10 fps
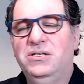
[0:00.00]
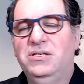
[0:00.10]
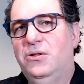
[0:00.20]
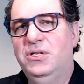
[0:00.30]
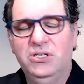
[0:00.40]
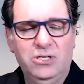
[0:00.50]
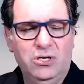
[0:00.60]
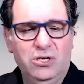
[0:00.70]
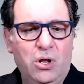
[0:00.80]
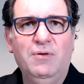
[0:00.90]
I said, oh, this is
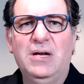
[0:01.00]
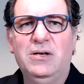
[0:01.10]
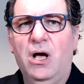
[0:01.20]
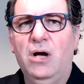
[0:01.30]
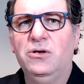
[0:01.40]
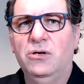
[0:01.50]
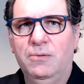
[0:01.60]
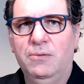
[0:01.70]
a call from my doctor